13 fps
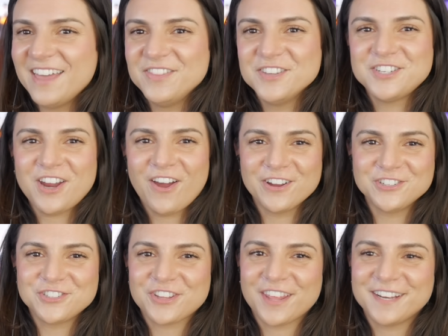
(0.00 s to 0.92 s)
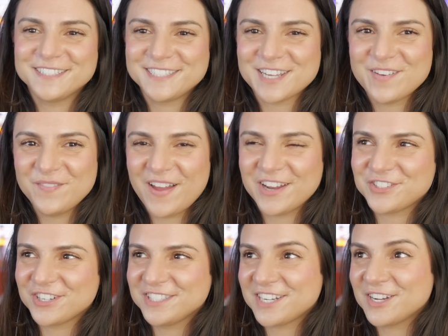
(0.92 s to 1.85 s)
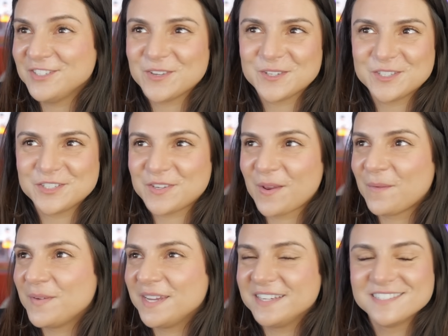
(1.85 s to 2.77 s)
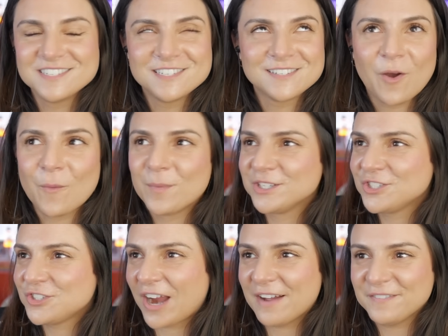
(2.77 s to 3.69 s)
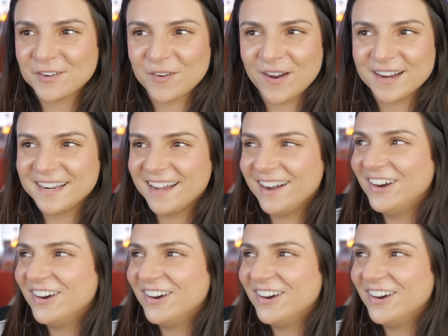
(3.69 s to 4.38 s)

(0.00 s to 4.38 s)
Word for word: And the touch that it's St. Patrick's Day, so there's just going to be so much traffic right now.